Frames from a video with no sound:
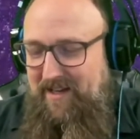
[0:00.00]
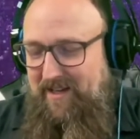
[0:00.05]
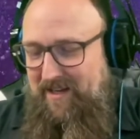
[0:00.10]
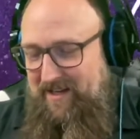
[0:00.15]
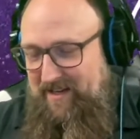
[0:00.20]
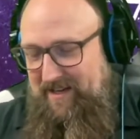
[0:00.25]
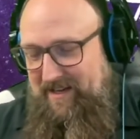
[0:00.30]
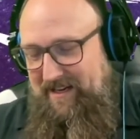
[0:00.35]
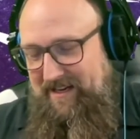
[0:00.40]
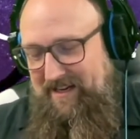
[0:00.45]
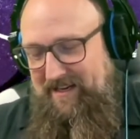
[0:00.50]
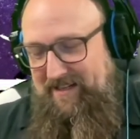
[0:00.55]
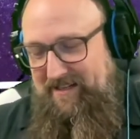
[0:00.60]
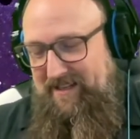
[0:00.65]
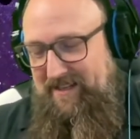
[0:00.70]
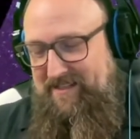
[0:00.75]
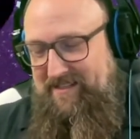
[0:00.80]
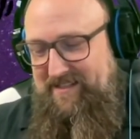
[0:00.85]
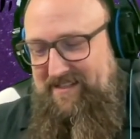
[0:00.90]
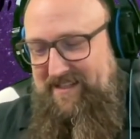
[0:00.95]

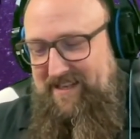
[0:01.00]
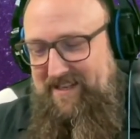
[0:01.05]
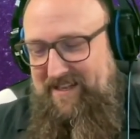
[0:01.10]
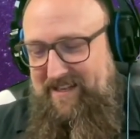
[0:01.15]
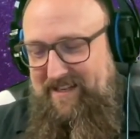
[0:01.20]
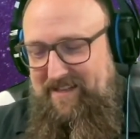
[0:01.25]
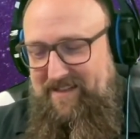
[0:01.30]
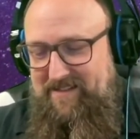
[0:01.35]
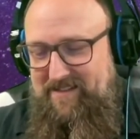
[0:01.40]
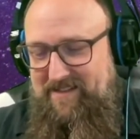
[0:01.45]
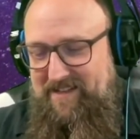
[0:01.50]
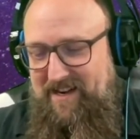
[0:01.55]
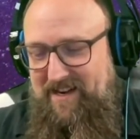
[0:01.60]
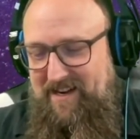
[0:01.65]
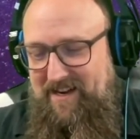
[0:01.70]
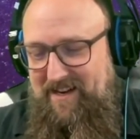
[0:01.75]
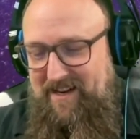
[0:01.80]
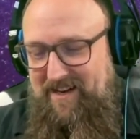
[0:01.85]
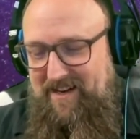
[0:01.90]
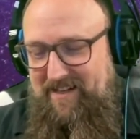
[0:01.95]
let's see, is
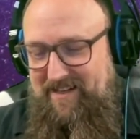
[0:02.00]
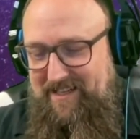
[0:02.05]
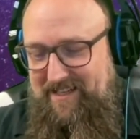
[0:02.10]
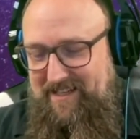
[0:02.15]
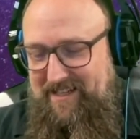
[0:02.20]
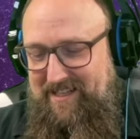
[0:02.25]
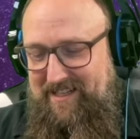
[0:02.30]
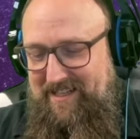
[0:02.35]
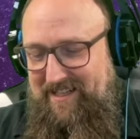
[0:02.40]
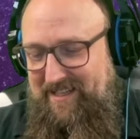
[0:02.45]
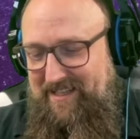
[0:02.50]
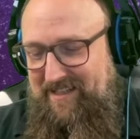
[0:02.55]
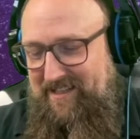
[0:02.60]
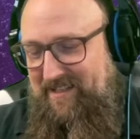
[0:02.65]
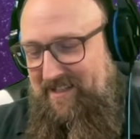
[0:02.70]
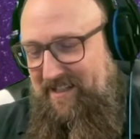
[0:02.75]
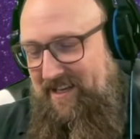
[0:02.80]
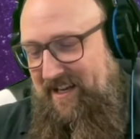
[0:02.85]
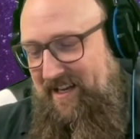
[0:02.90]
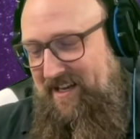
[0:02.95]

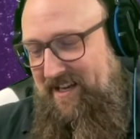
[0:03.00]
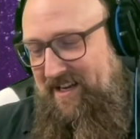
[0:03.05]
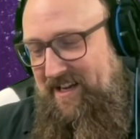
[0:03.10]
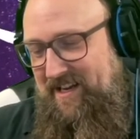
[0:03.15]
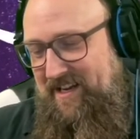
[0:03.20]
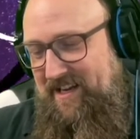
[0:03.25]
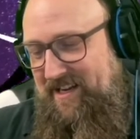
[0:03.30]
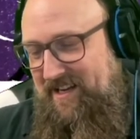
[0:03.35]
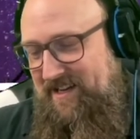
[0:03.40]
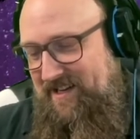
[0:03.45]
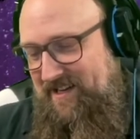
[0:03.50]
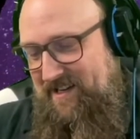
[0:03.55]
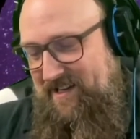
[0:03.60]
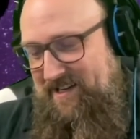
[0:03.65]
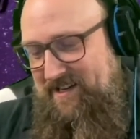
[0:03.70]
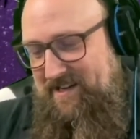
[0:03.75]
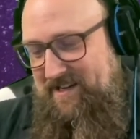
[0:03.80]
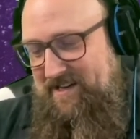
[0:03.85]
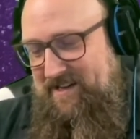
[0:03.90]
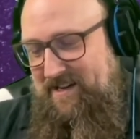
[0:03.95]
there any
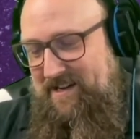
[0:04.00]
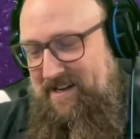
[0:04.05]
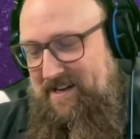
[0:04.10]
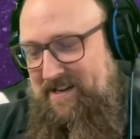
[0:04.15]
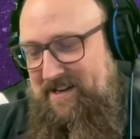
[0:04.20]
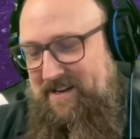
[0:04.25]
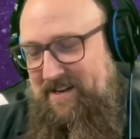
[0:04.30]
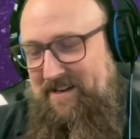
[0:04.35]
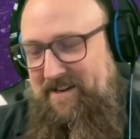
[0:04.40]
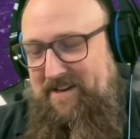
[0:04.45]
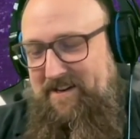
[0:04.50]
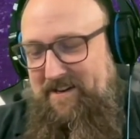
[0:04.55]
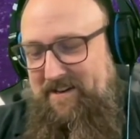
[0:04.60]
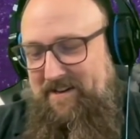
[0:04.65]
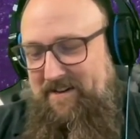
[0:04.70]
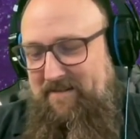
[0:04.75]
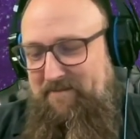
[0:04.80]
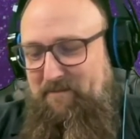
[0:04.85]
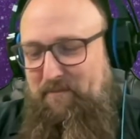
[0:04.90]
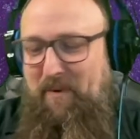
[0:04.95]

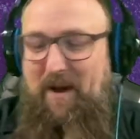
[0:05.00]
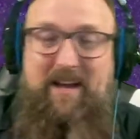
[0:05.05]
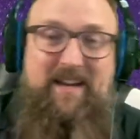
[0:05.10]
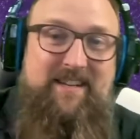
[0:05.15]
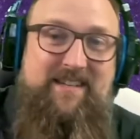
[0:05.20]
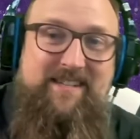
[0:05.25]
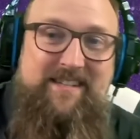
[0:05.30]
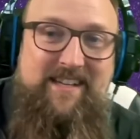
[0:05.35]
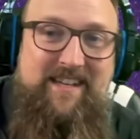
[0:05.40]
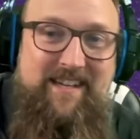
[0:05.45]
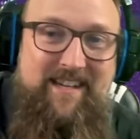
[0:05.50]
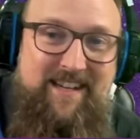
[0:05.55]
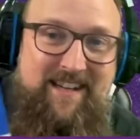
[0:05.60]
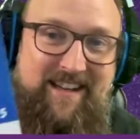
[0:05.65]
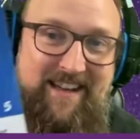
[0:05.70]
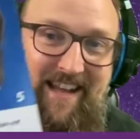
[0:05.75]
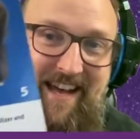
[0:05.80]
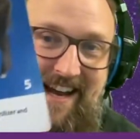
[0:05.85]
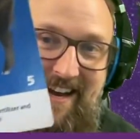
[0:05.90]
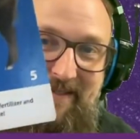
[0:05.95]

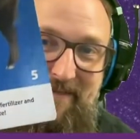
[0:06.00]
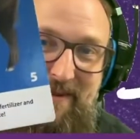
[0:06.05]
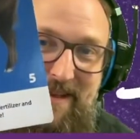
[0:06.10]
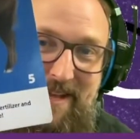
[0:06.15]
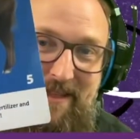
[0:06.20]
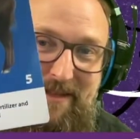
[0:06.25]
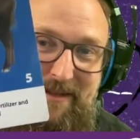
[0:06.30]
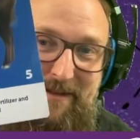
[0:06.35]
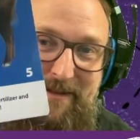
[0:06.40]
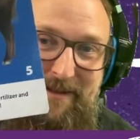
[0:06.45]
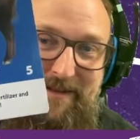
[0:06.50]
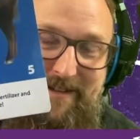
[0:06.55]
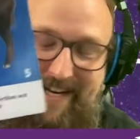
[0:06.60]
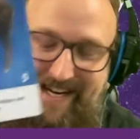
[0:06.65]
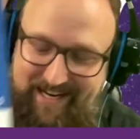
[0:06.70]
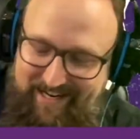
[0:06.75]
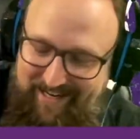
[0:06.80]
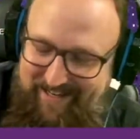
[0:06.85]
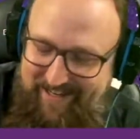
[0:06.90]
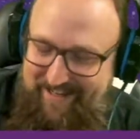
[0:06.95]
bison that have been through
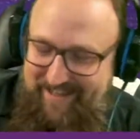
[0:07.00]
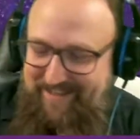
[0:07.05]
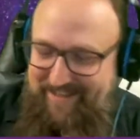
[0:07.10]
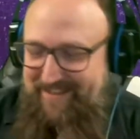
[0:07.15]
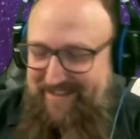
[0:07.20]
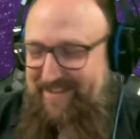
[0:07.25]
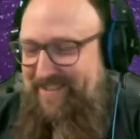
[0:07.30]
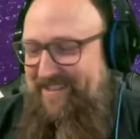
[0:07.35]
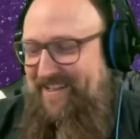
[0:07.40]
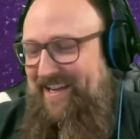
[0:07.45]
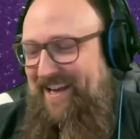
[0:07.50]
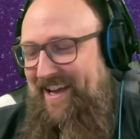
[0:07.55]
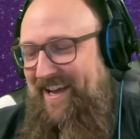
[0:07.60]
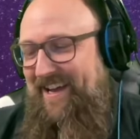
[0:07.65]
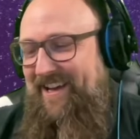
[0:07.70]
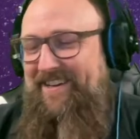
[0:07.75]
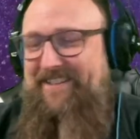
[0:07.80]
here? Okay,